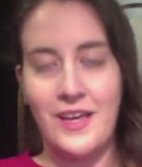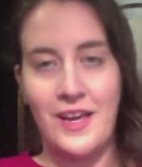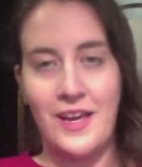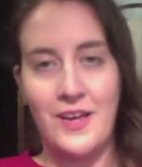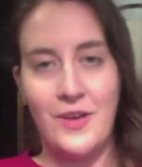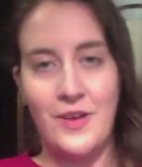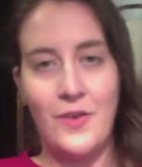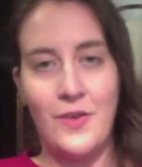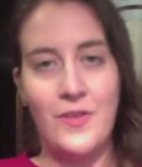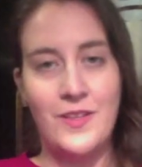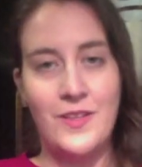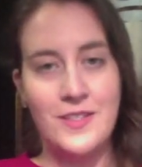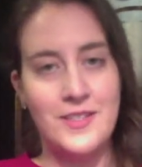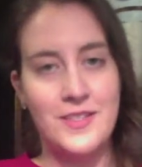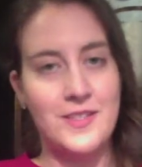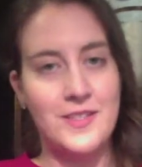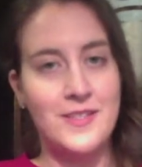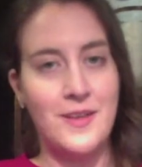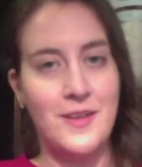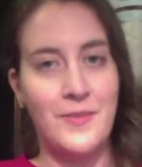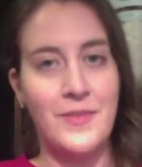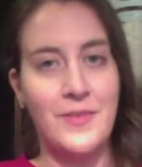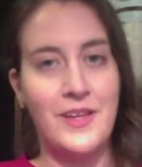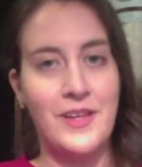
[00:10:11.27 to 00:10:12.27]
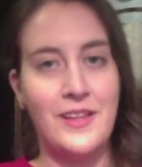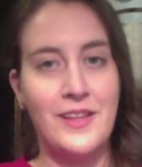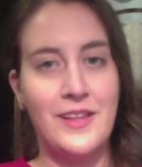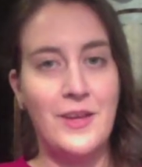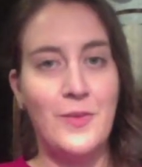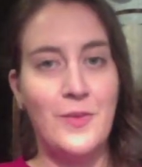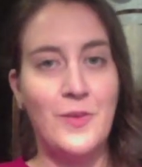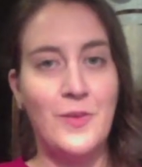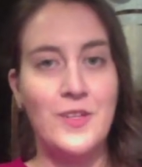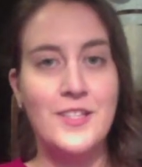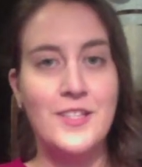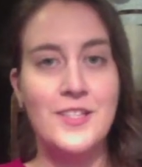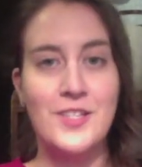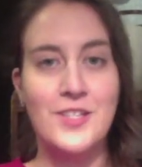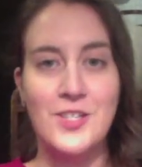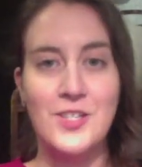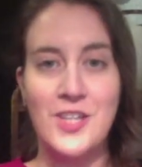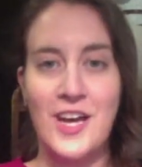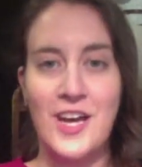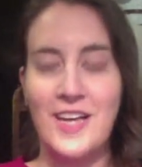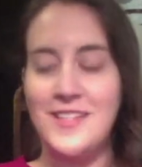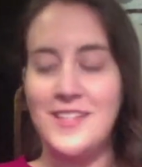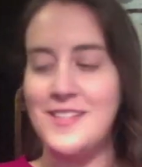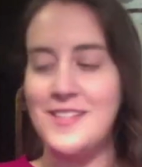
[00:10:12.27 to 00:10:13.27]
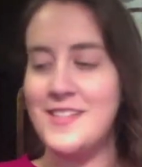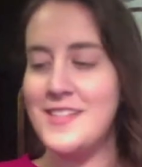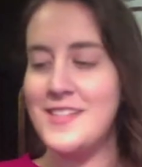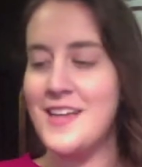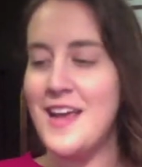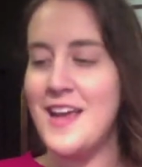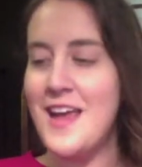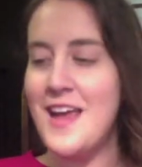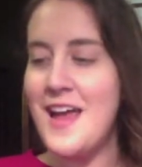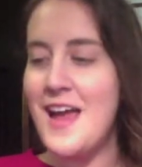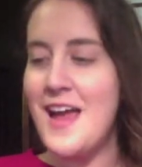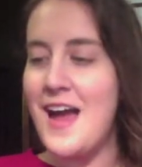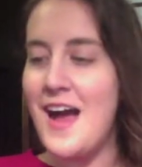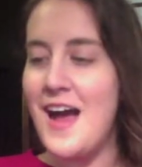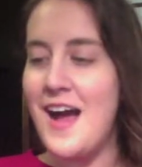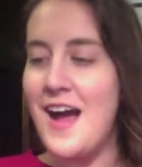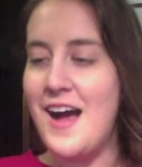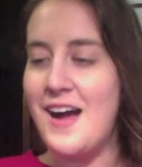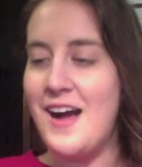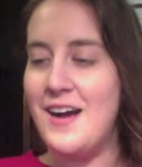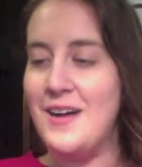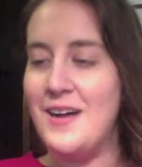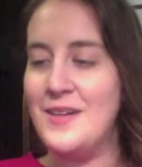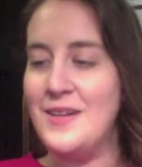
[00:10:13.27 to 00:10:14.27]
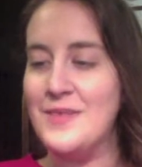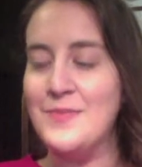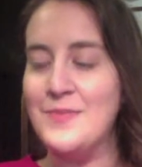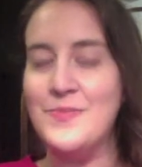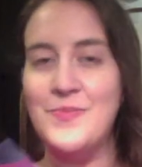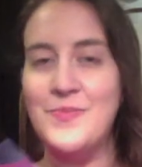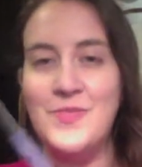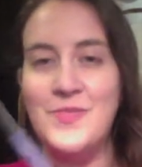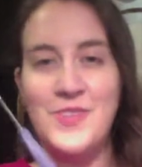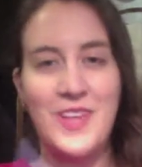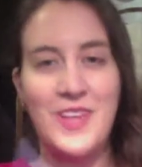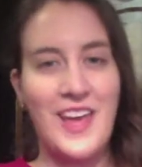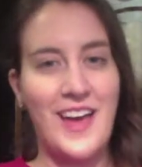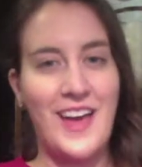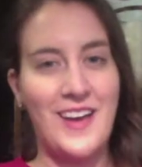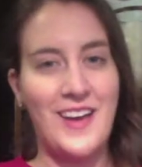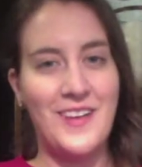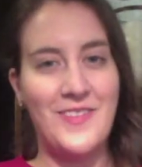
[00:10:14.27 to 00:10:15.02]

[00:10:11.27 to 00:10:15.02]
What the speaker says: I know this is something they would suggest. So yeah,